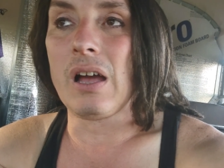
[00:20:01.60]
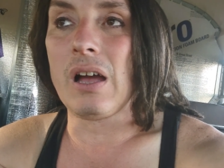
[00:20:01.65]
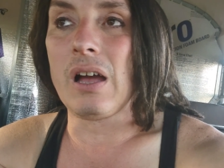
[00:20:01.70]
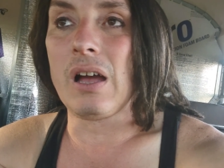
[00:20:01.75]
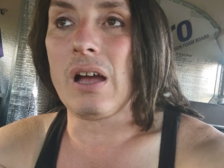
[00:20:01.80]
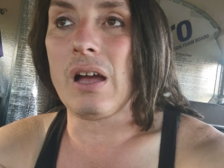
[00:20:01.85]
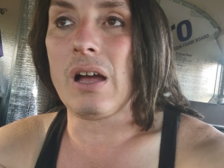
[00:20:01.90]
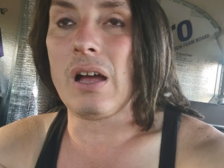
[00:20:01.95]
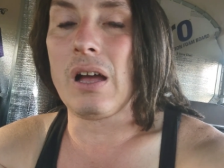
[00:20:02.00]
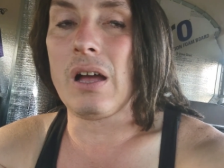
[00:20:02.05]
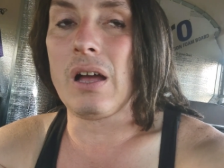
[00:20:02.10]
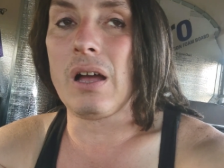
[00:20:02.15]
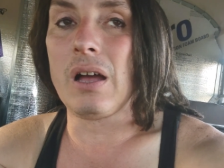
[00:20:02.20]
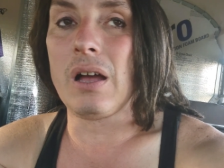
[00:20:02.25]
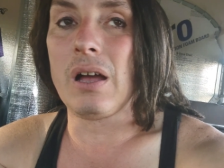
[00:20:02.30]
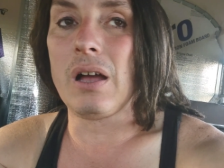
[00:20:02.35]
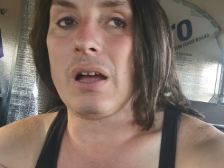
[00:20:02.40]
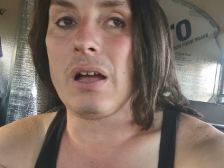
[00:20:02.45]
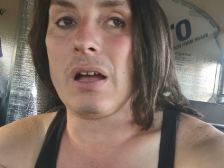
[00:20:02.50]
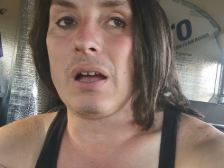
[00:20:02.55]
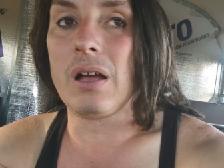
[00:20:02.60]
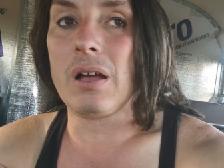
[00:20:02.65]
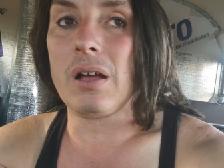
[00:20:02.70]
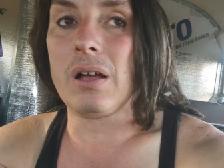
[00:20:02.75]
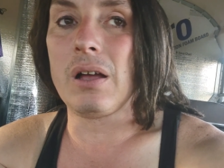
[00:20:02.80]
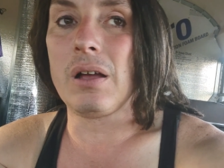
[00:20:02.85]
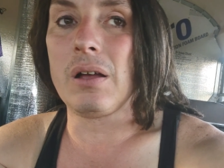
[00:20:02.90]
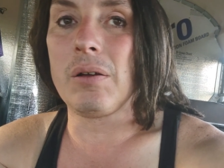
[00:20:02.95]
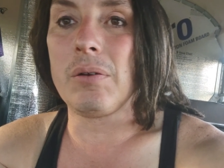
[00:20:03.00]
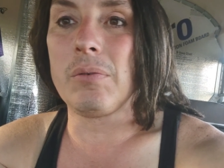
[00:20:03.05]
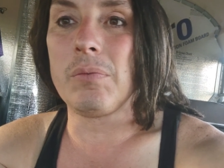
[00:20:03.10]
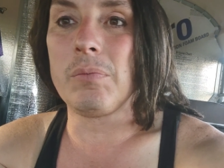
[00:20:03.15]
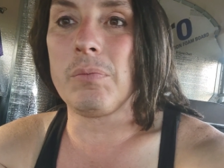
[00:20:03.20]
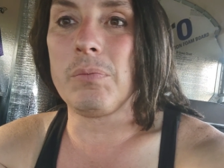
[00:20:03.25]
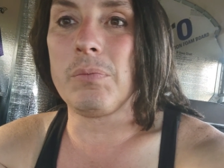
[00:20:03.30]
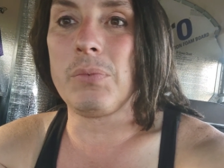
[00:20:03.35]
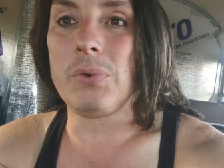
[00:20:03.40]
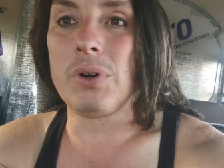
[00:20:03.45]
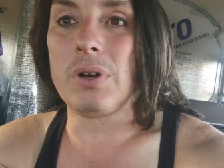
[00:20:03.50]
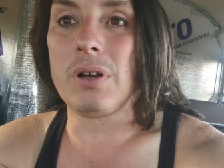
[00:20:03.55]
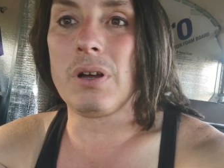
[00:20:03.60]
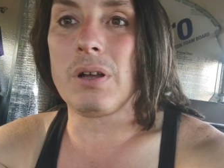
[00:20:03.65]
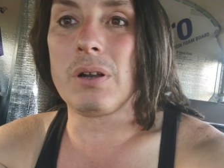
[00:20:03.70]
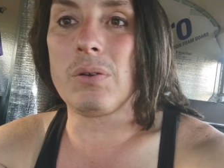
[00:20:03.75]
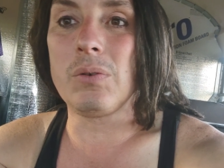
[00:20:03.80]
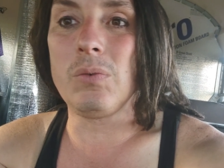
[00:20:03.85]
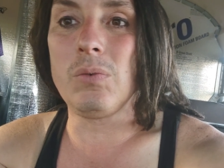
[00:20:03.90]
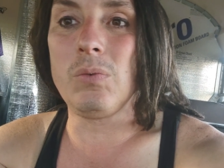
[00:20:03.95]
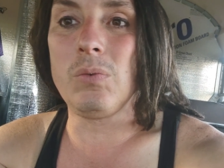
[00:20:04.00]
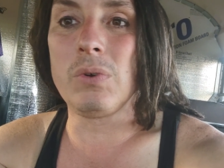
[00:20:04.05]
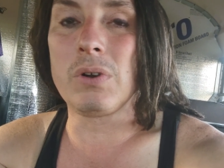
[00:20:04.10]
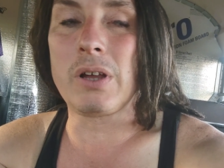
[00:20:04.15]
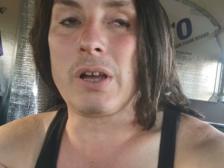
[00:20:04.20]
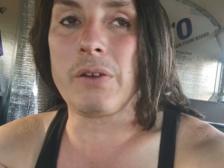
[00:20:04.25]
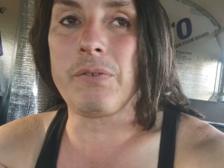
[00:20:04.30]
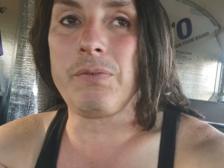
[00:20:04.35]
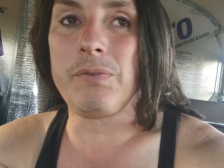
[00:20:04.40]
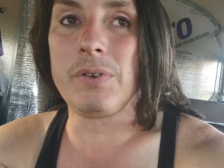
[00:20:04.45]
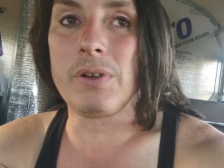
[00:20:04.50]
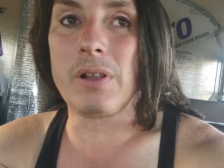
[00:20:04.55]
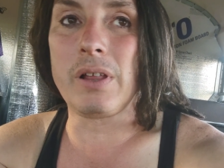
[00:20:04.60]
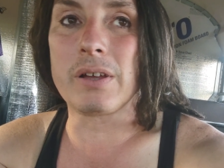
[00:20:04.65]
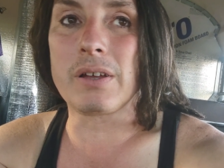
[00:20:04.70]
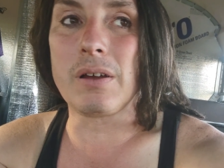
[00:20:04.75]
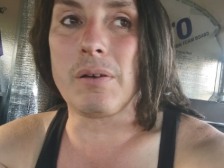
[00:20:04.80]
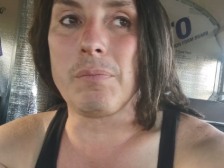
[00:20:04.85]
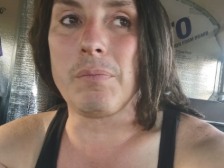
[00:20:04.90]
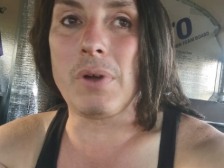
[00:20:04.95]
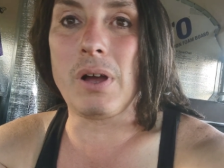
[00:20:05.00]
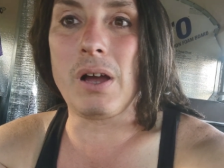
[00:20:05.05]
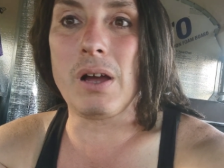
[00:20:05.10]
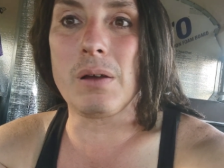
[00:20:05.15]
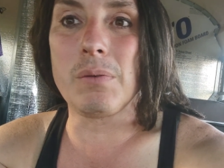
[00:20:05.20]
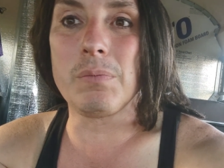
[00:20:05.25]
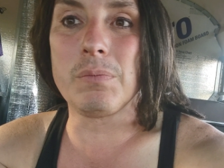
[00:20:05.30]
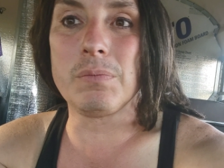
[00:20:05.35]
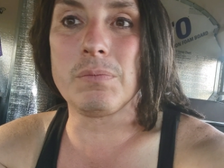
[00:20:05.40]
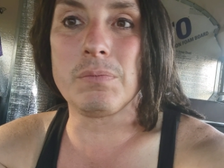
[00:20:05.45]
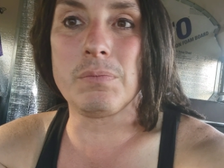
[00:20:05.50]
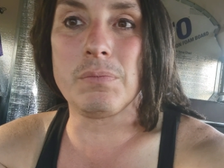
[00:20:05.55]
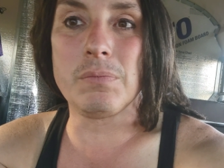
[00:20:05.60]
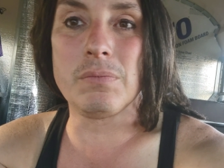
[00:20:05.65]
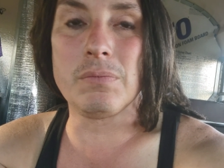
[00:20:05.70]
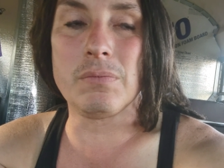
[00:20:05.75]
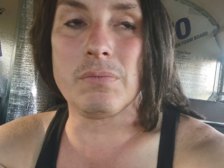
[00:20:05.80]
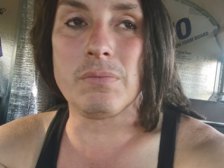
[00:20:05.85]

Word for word: uh, but when i feel like i'm i'm